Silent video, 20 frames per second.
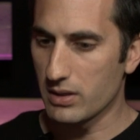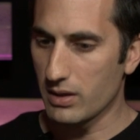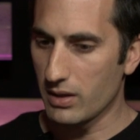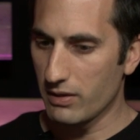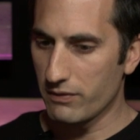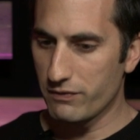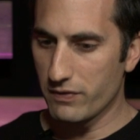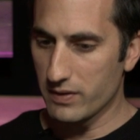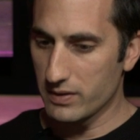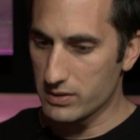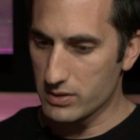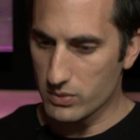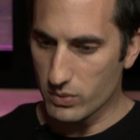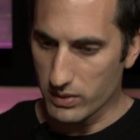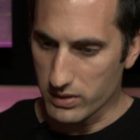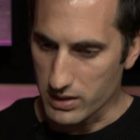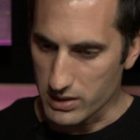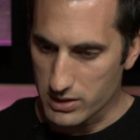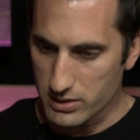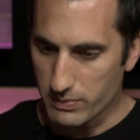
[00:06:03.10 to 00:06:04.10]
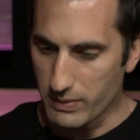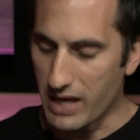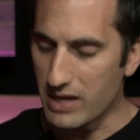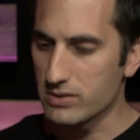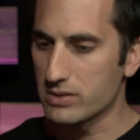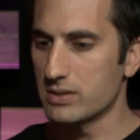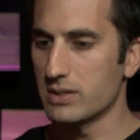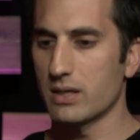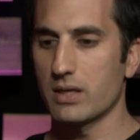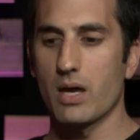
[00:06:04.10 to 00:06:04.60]
if it's with a
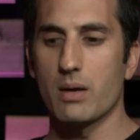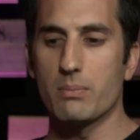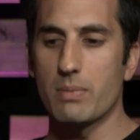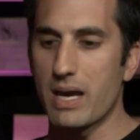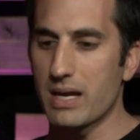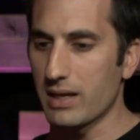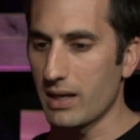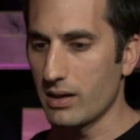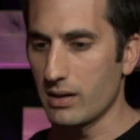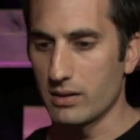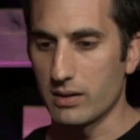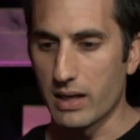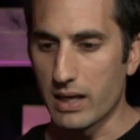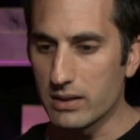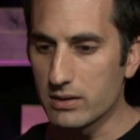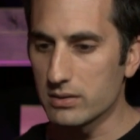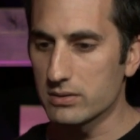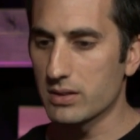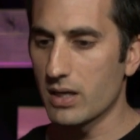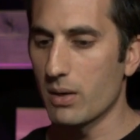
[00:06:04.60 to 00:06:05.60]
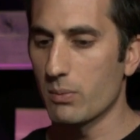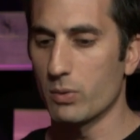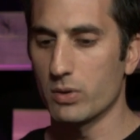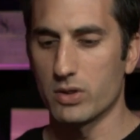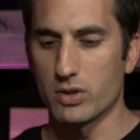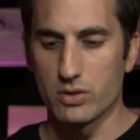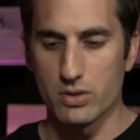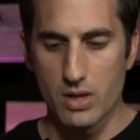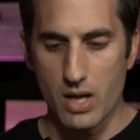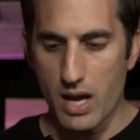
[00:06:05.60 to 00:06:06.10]
spouse to come back at a later time
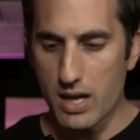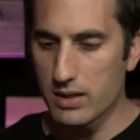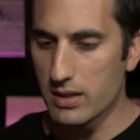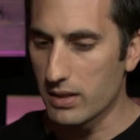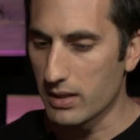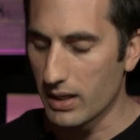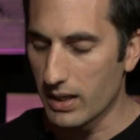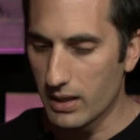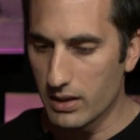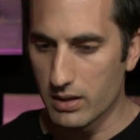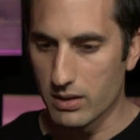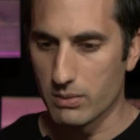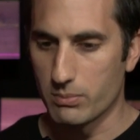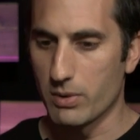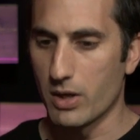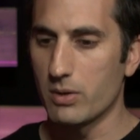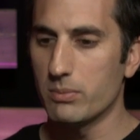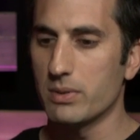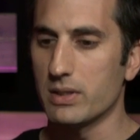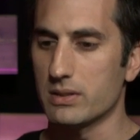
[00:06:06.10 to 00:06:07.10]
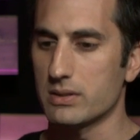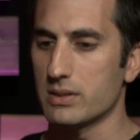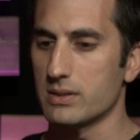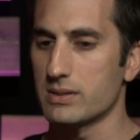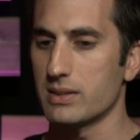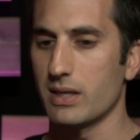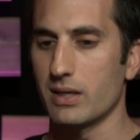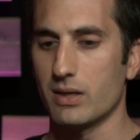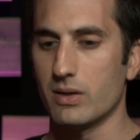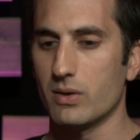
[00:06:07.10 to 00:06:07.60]
when you're not in the heat of the moment to
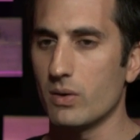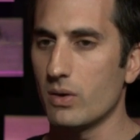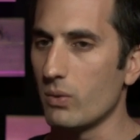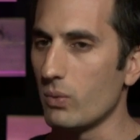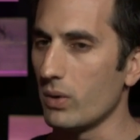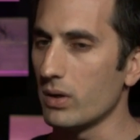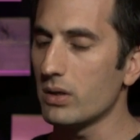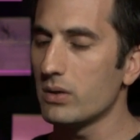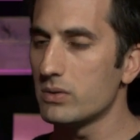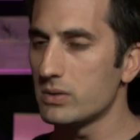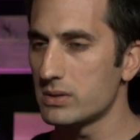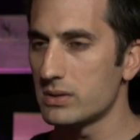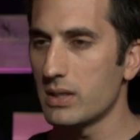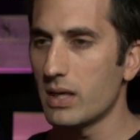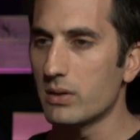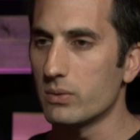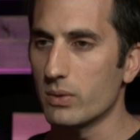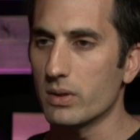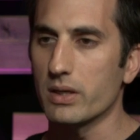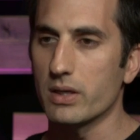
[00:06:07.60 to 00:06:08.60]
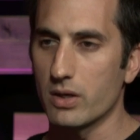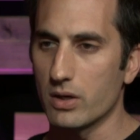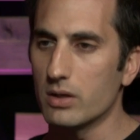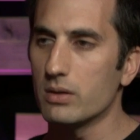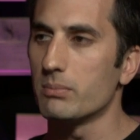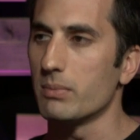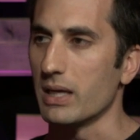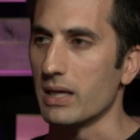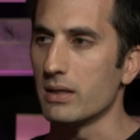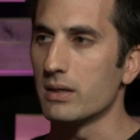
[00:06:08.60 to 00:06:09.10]
say you know what what you said really
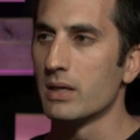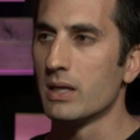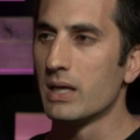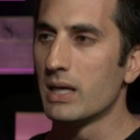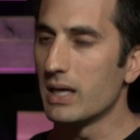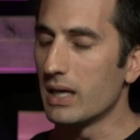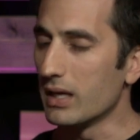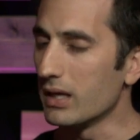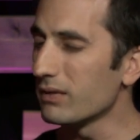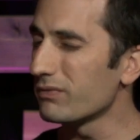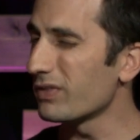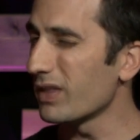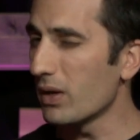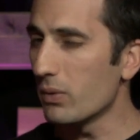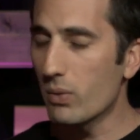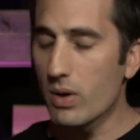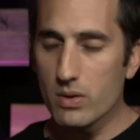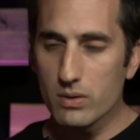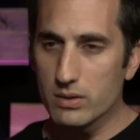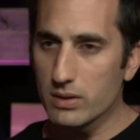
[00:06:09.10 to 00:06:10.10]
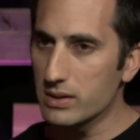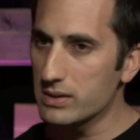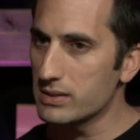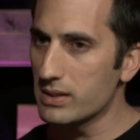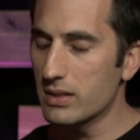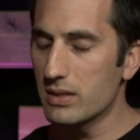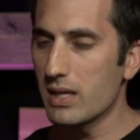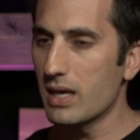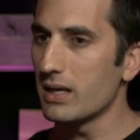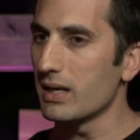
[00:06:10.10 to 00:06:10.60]
hurt me and if they won't
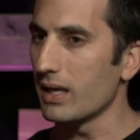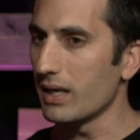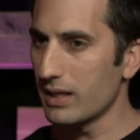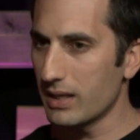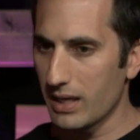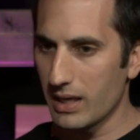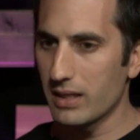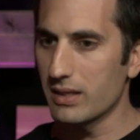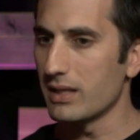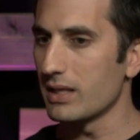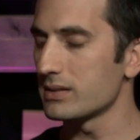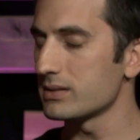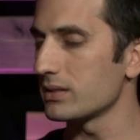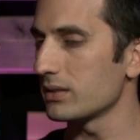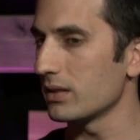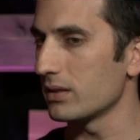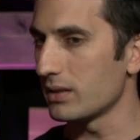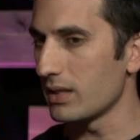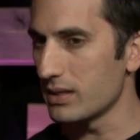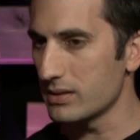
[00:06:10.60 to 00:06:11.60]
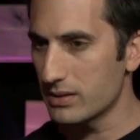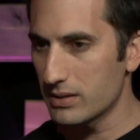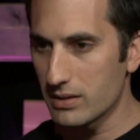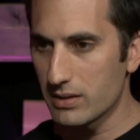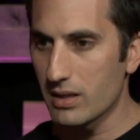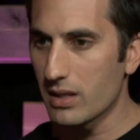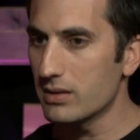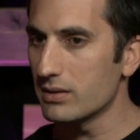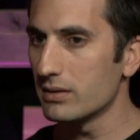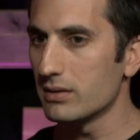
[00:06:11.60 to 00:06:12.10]
listen then again that's a that's
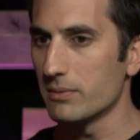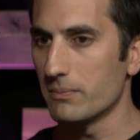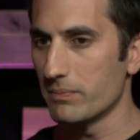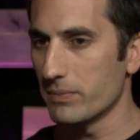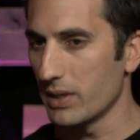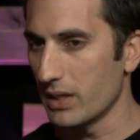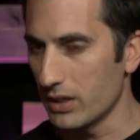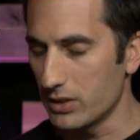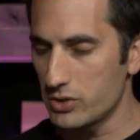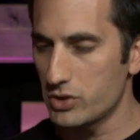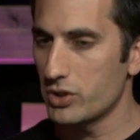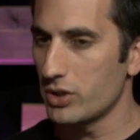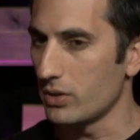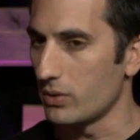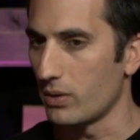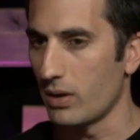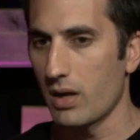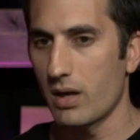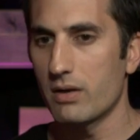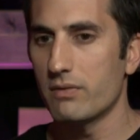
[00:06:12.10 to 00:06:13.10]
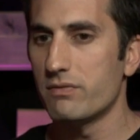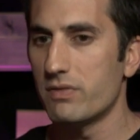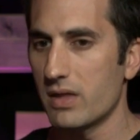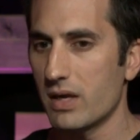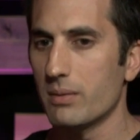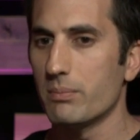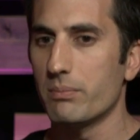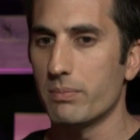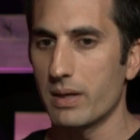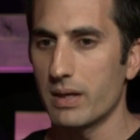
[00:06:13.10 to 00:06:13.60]
another issue of
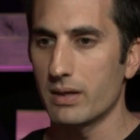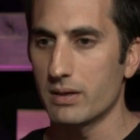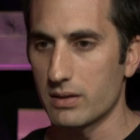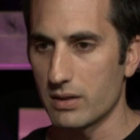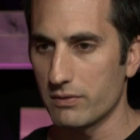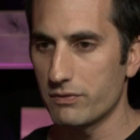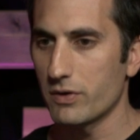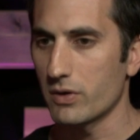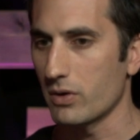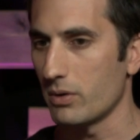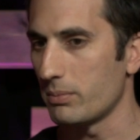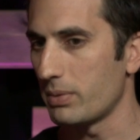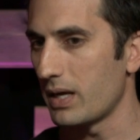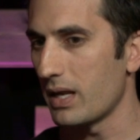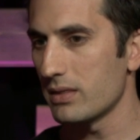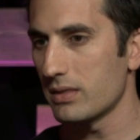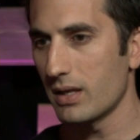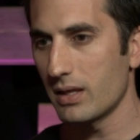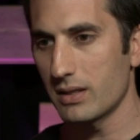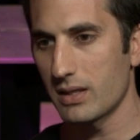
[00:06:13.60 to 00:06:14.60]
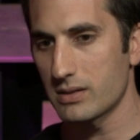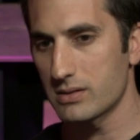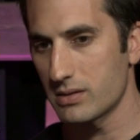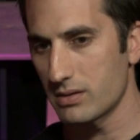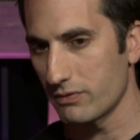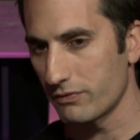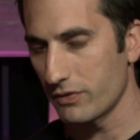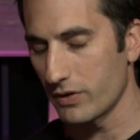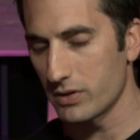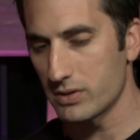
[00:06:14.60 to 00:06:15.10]
them being difficult but i think that's
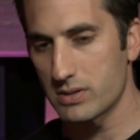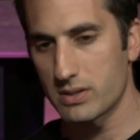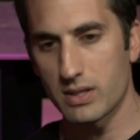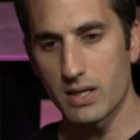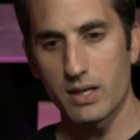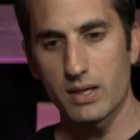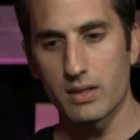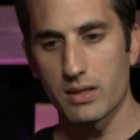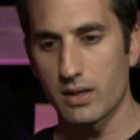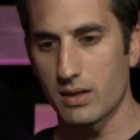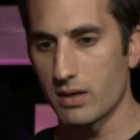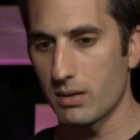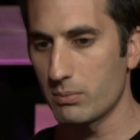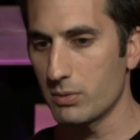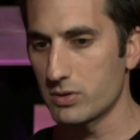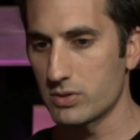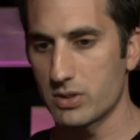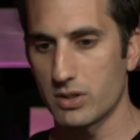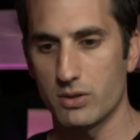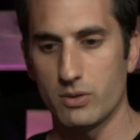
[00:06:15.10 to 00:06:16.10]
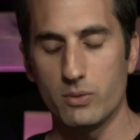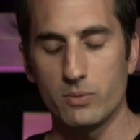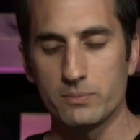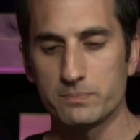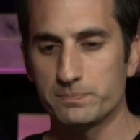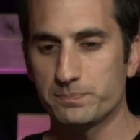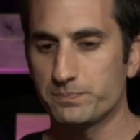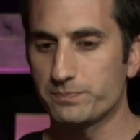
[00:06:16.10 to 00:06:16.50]
the first thing and then number two